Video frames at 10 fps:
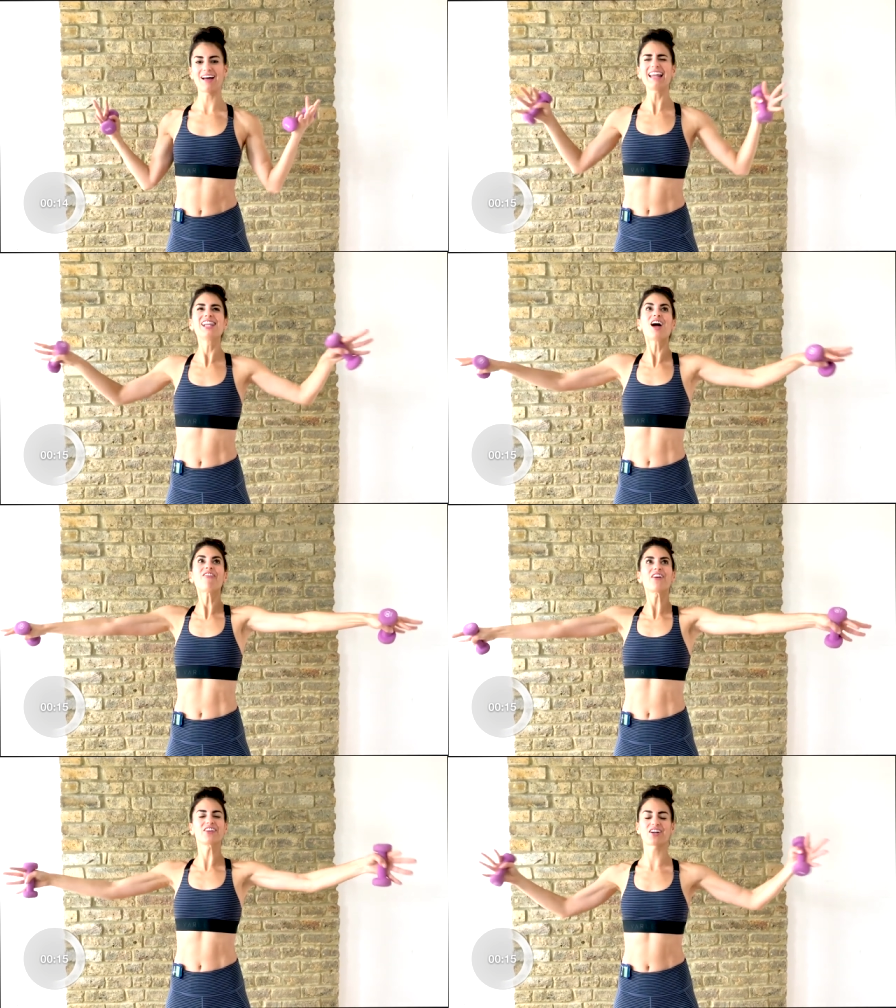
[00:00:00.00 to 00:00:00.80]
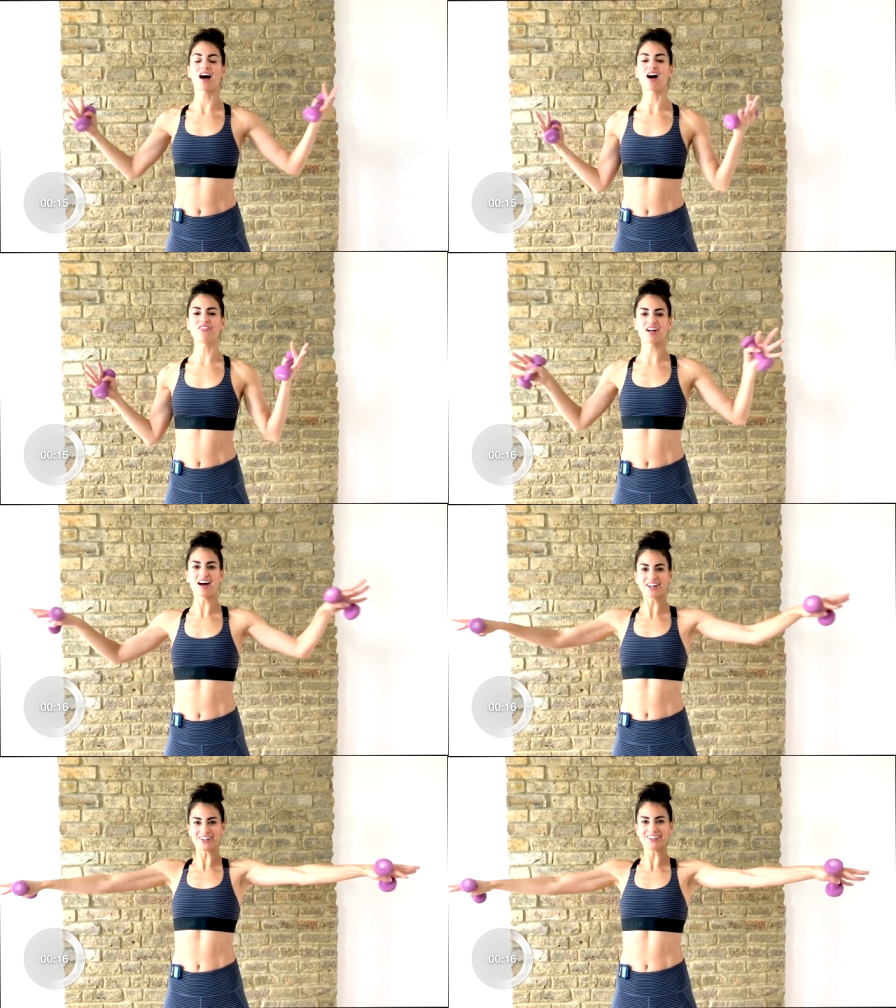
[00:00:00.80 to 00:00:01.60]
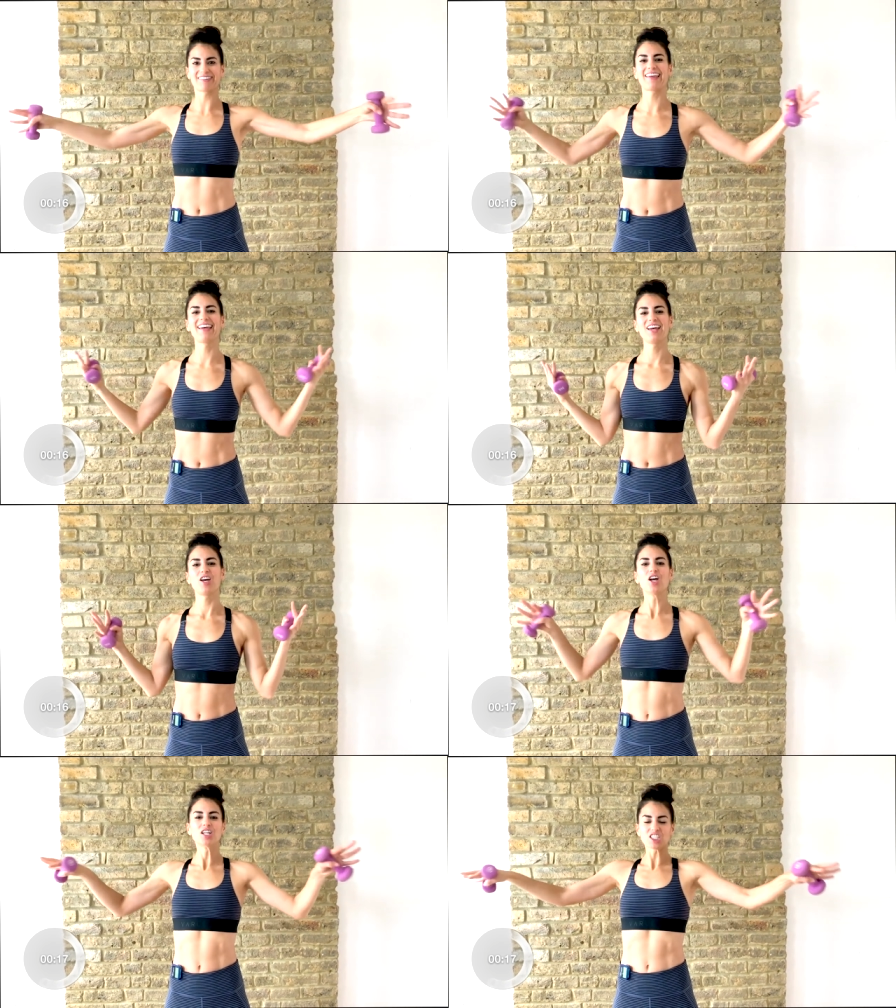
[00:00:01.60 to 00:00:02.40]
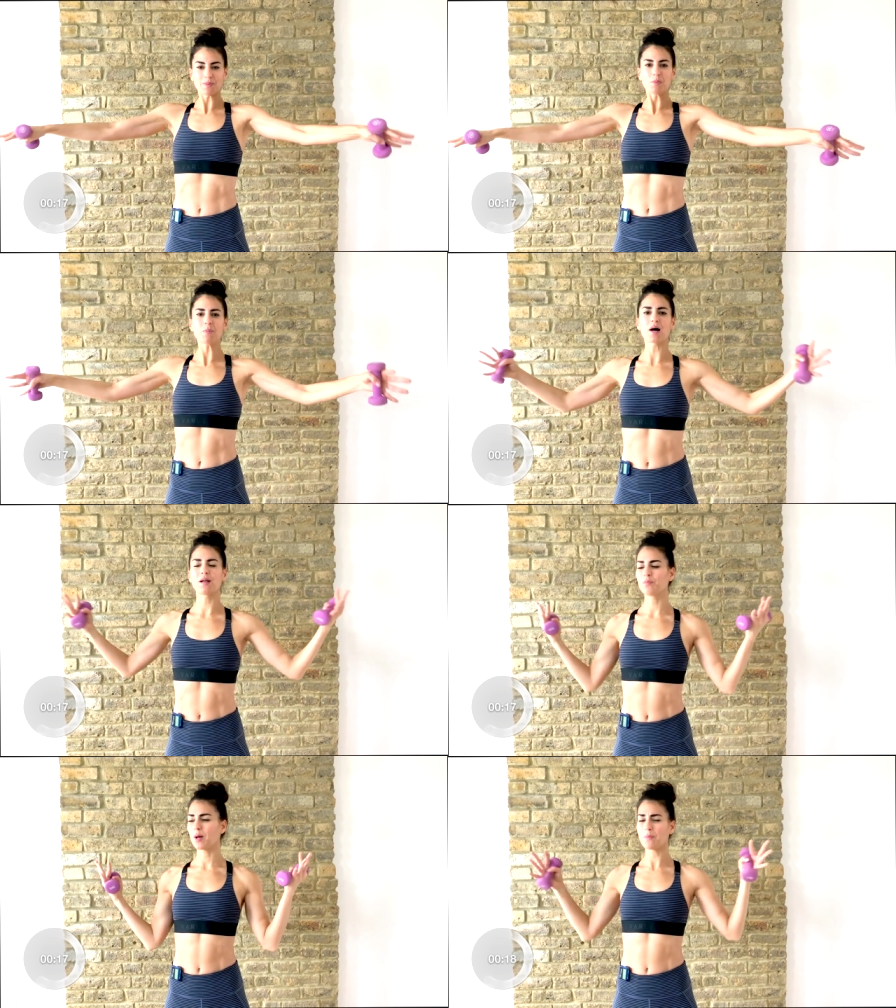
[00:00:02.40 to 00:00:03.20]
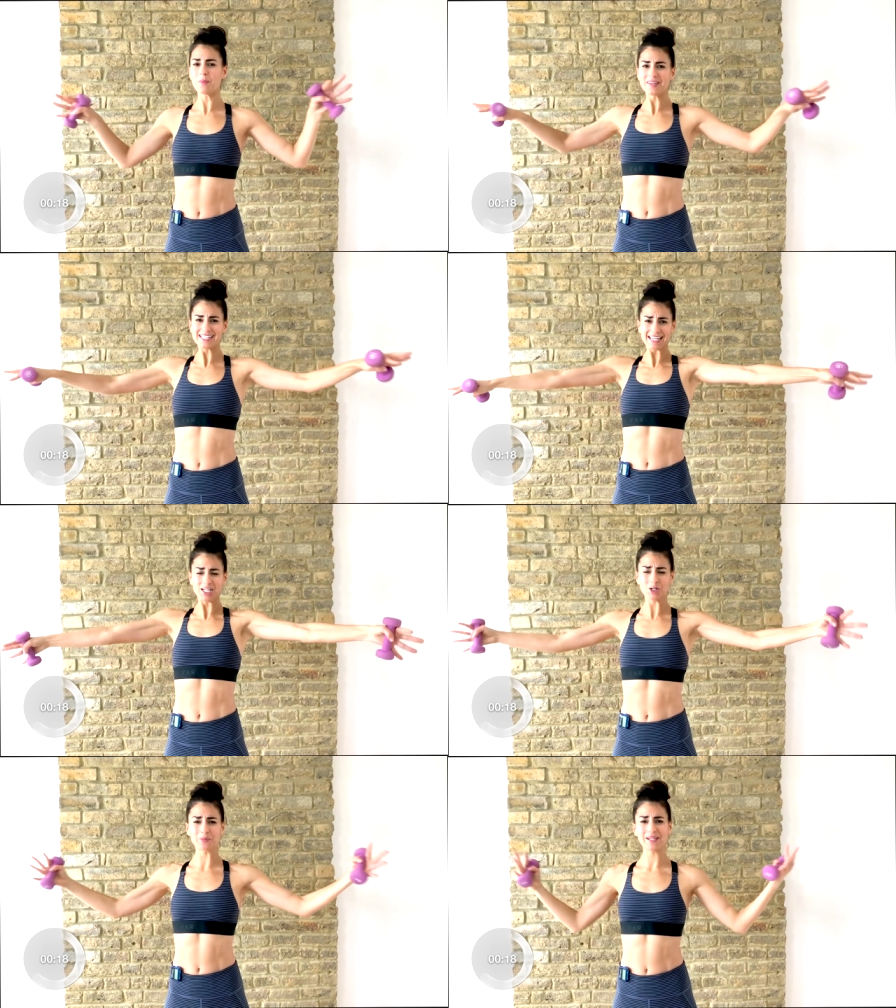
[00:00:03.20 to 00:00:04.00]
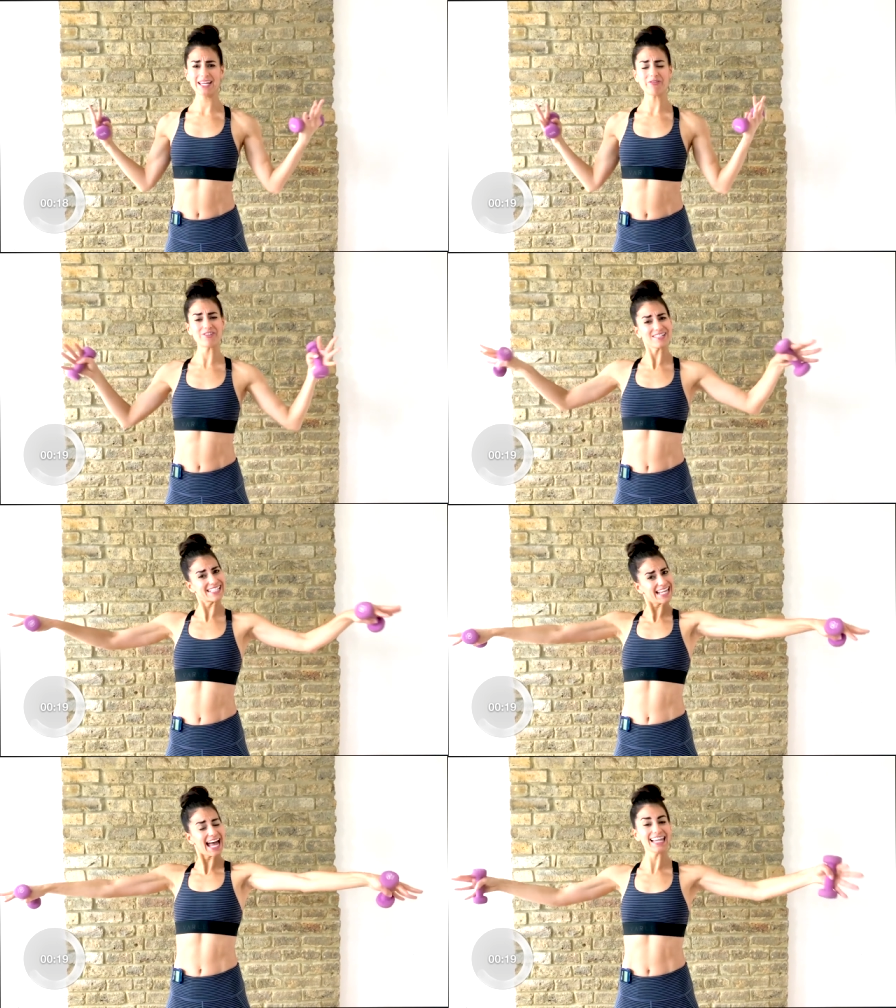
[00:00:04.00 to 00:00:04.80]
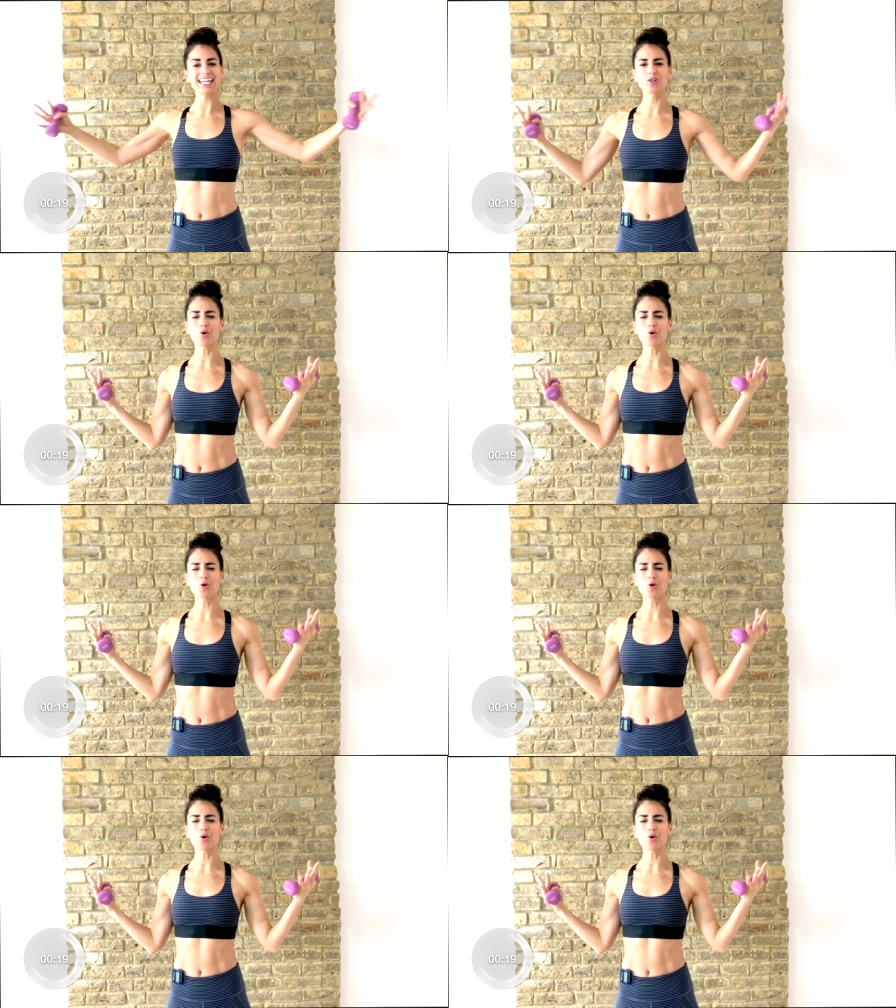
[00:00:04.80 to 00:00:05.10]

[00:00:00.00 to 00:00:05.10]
I love avocados. Chop them up, pop them on the side of your plate for a salad,